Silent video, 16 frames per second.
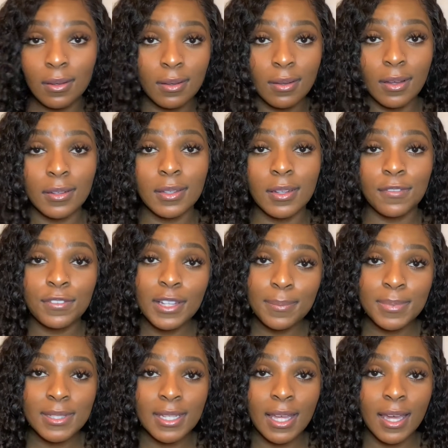on the
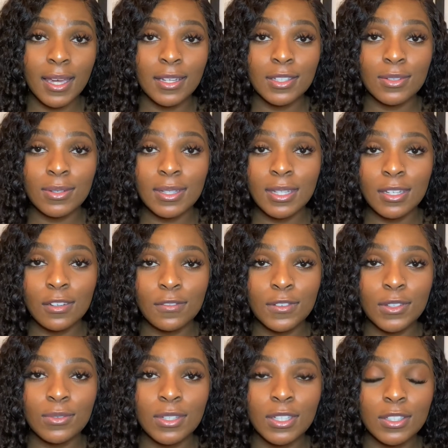flip side, during the
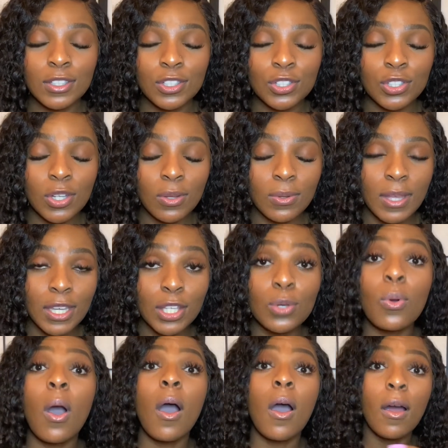interview, you need to show that
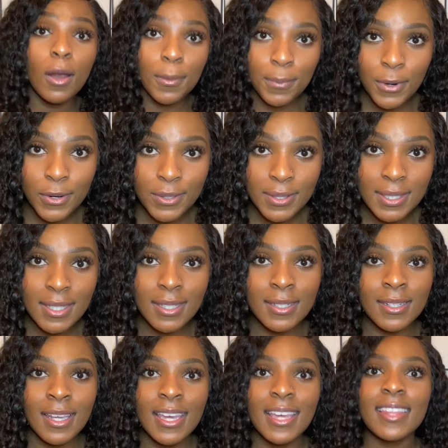you are a
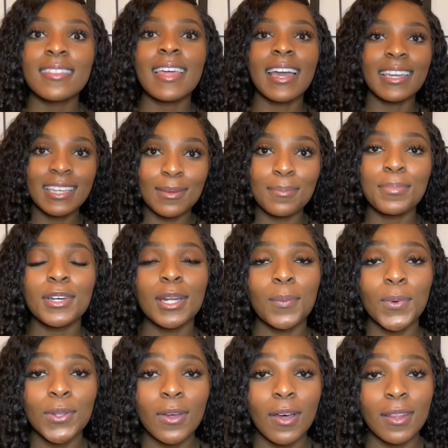person that can put up
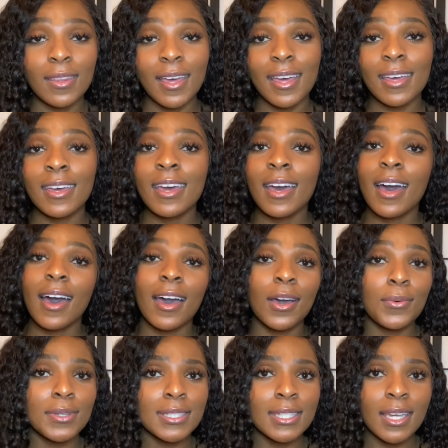with all that. I
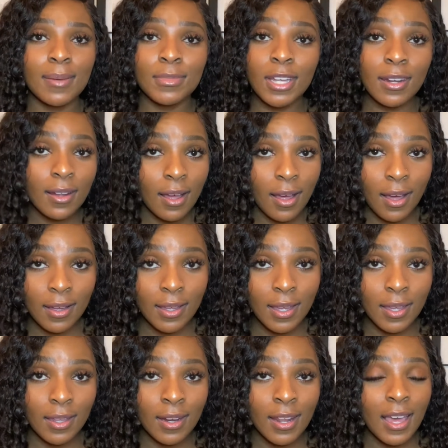always say I'm not a
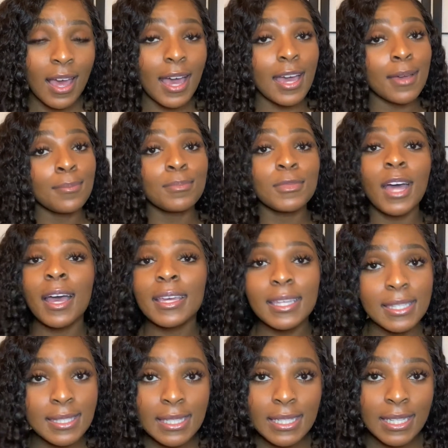hothead. I am not
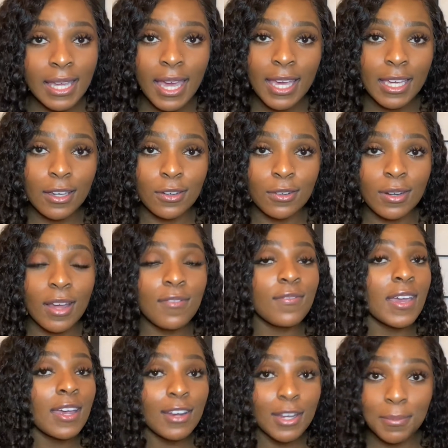easily angered. I'm
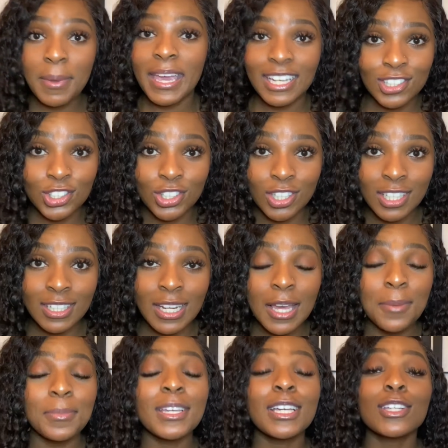very patient,
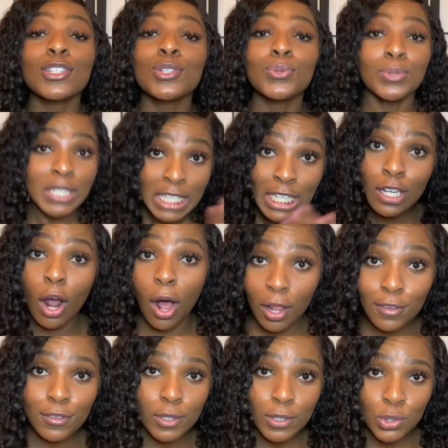because you need
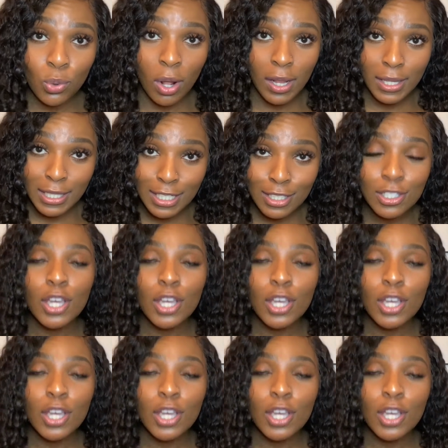all of those qualities